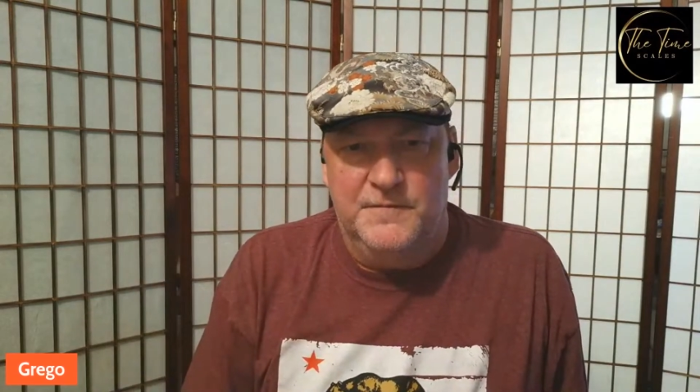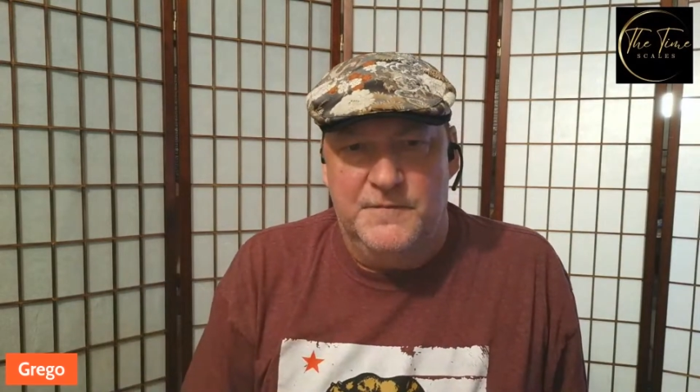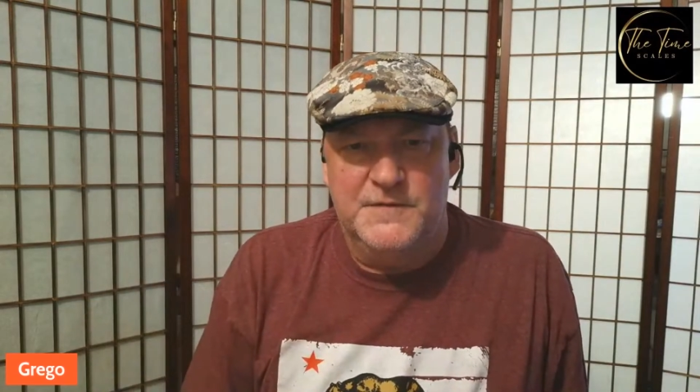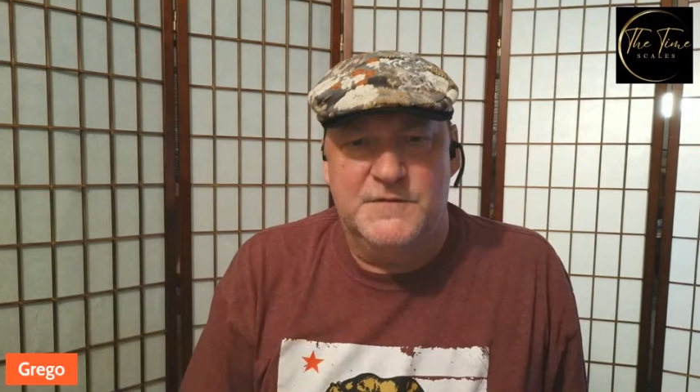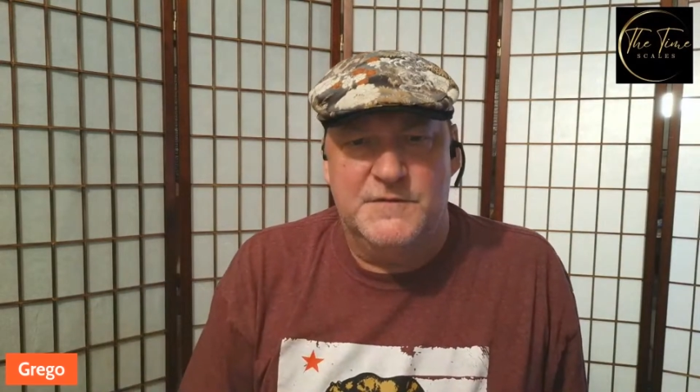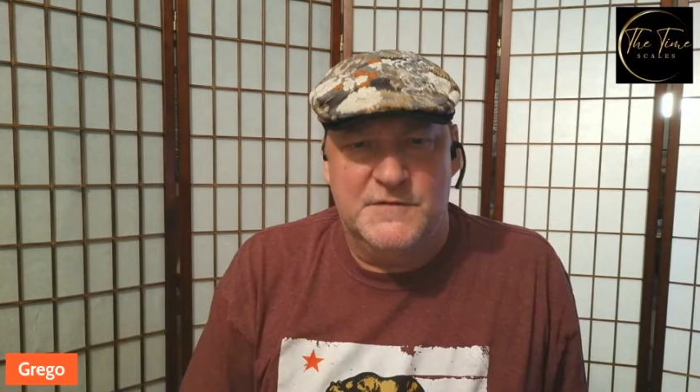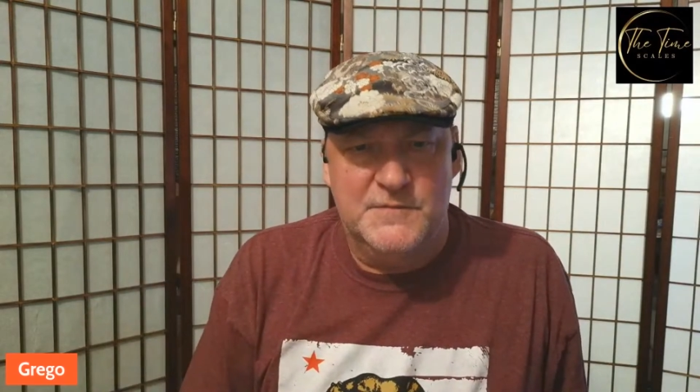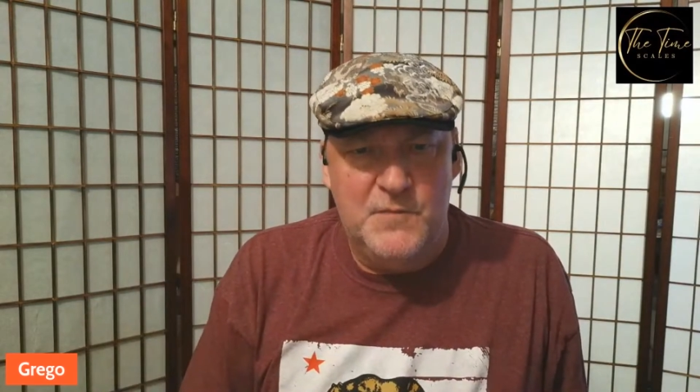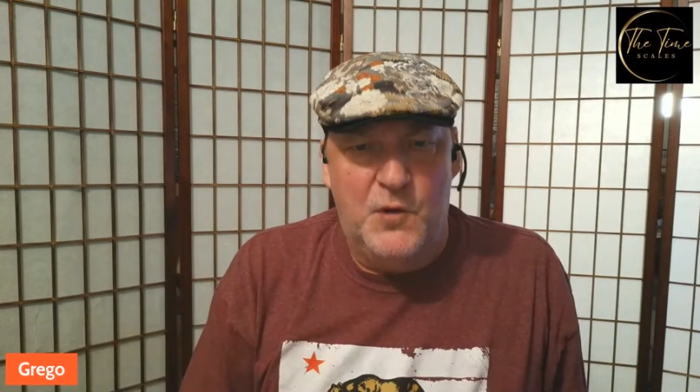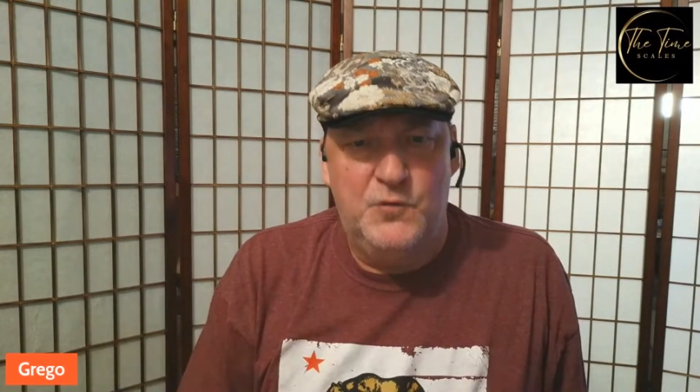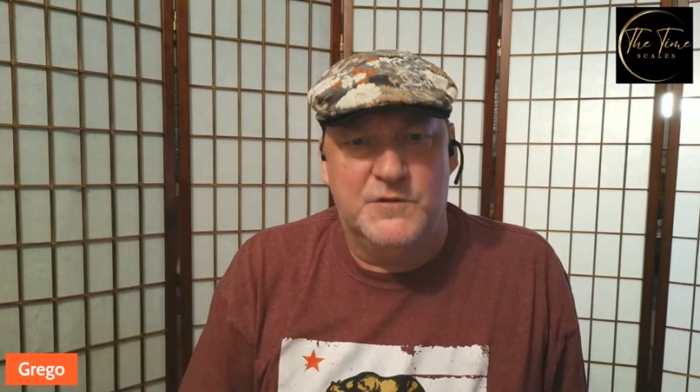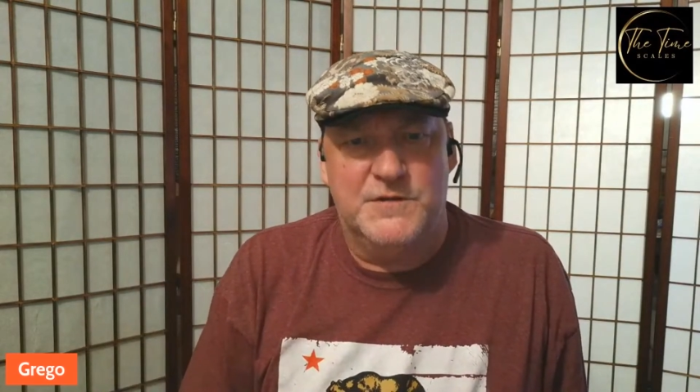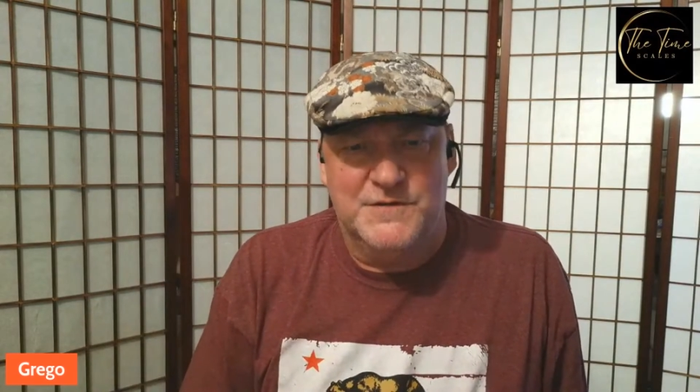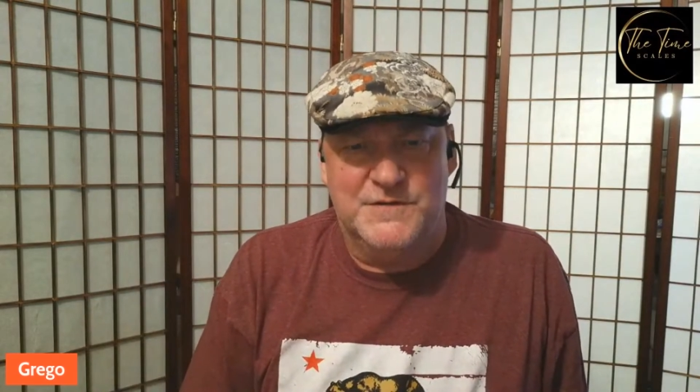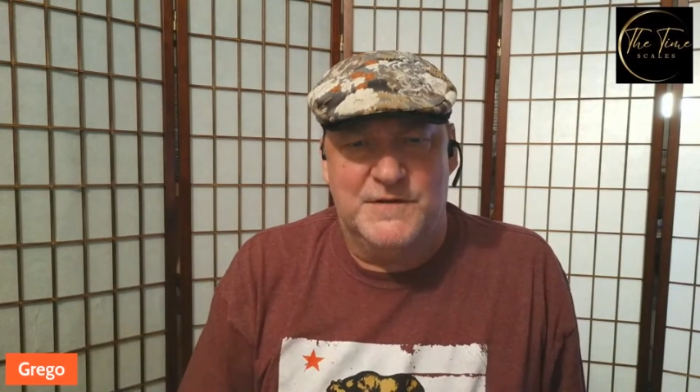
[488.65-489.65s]
than
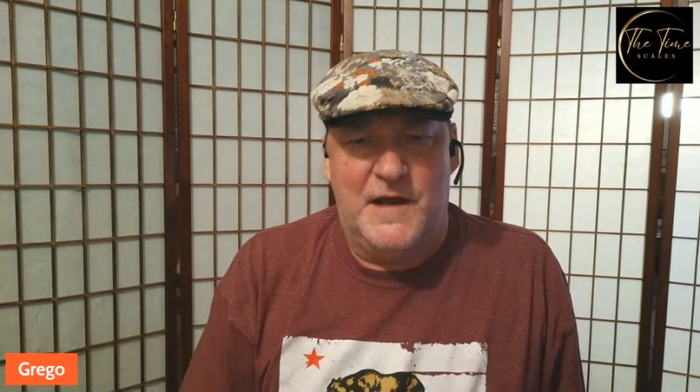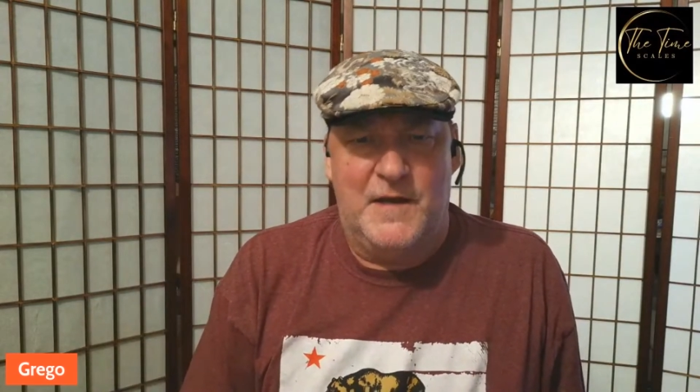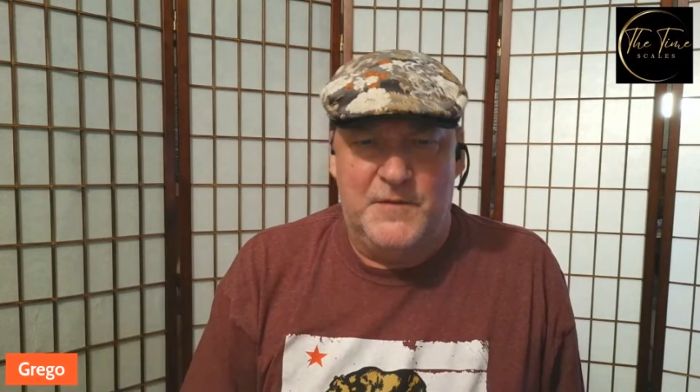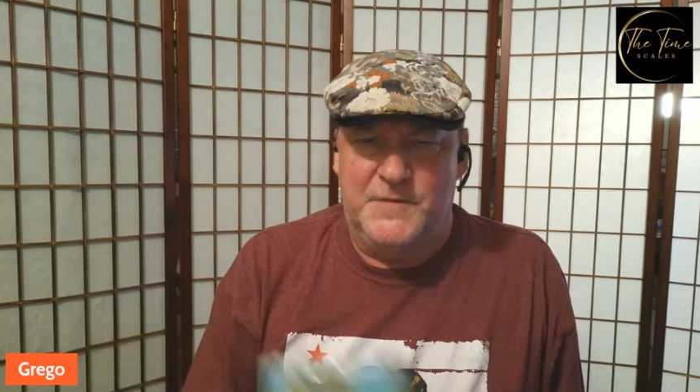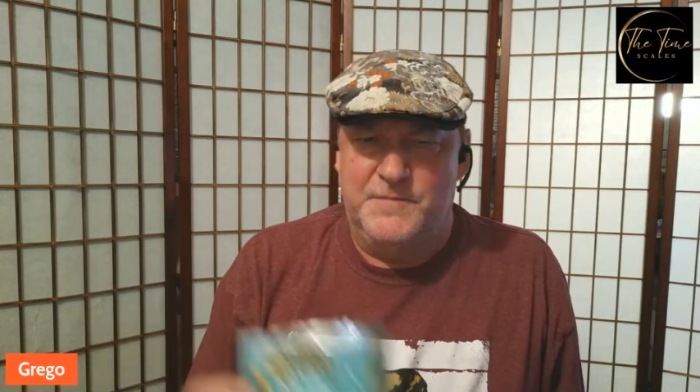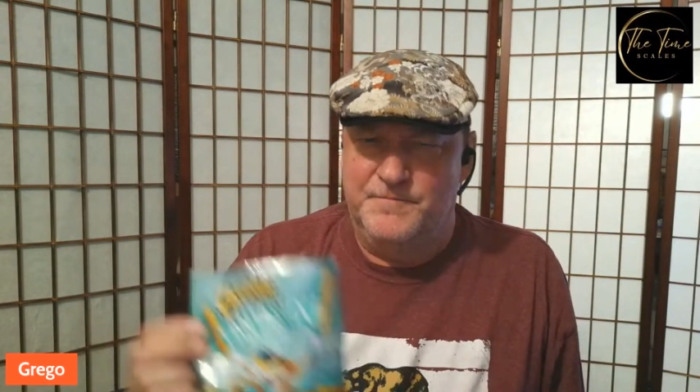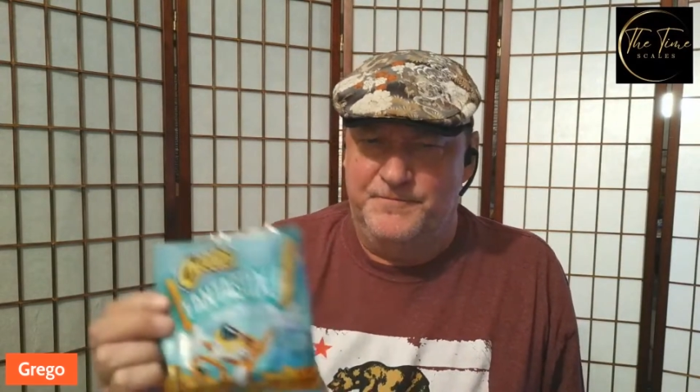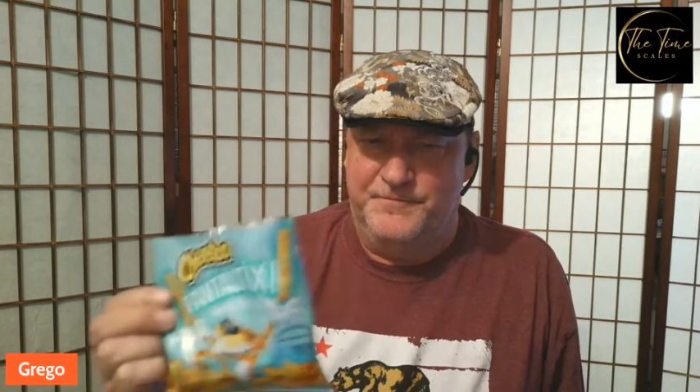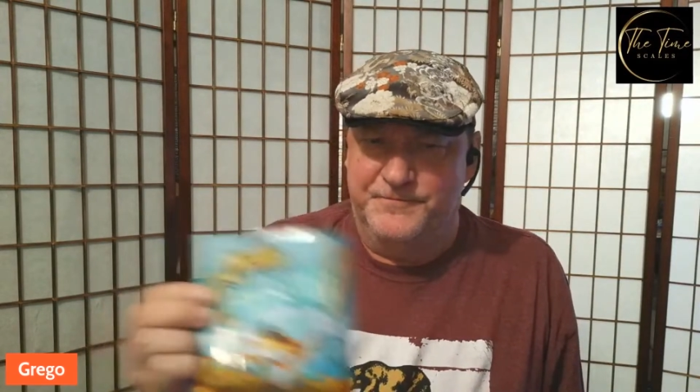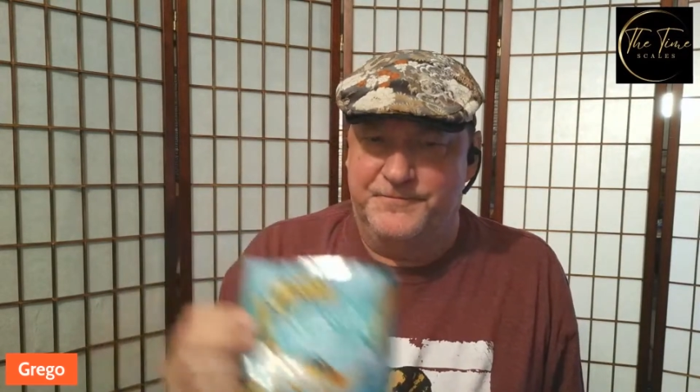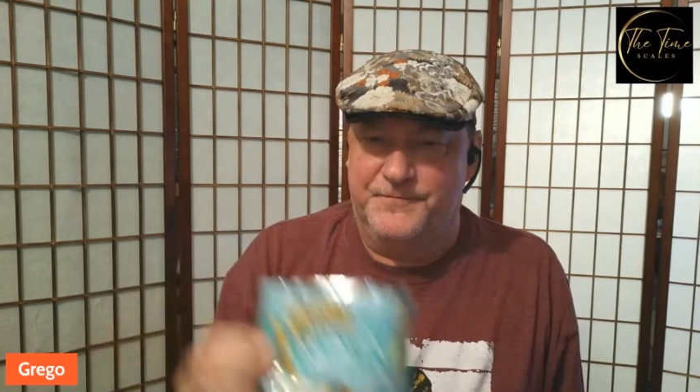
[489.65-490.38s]
smoked salmon.